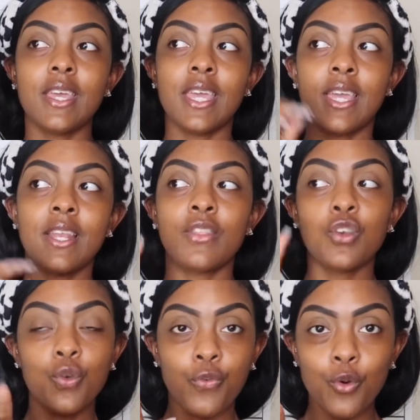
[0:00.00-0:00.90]
in the
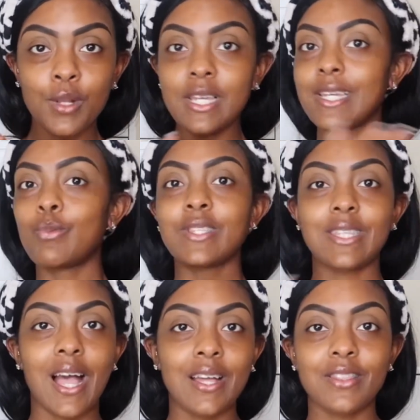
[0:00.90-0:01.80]
new formula was
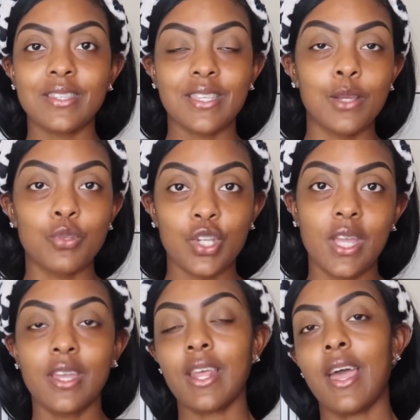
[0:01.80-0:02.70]
not the same
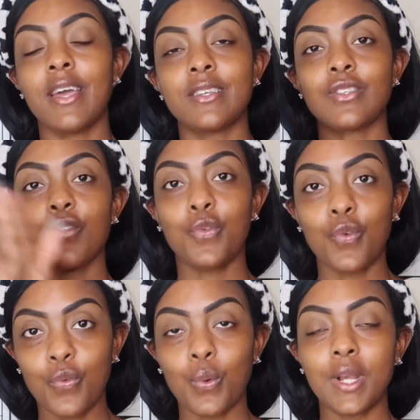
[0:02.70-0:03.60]
shade as the
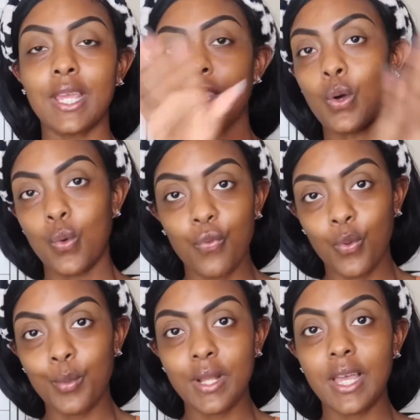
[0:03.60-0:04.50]
440 in the old
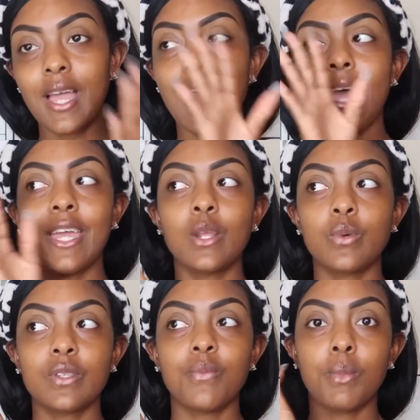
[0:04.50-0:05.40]
formula. And it
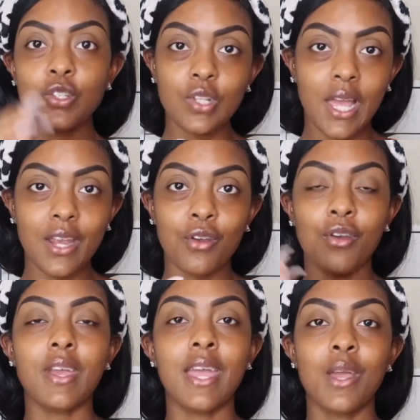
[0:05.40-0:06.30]
was much
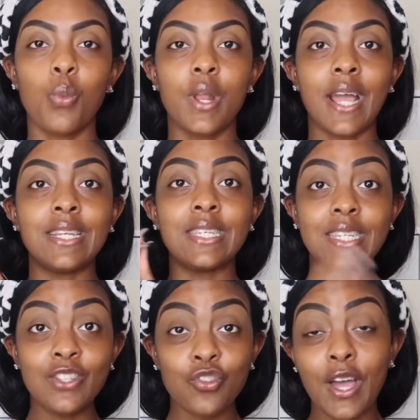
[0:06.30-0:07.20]
lighter. And when I
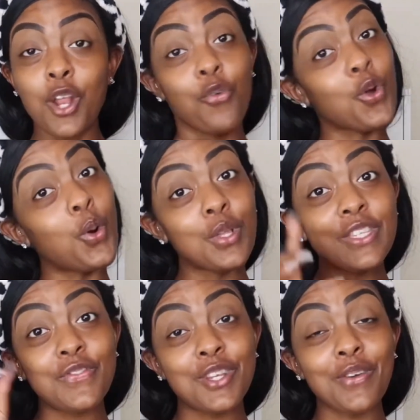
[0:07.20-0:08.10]
did try to record
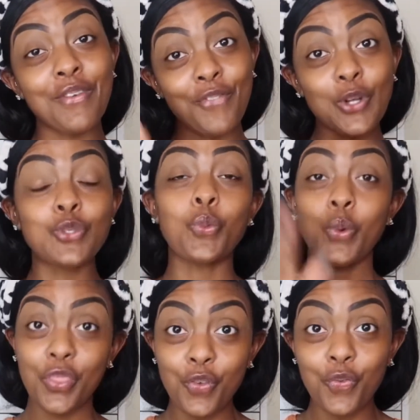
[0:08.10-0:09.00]
this video at first with the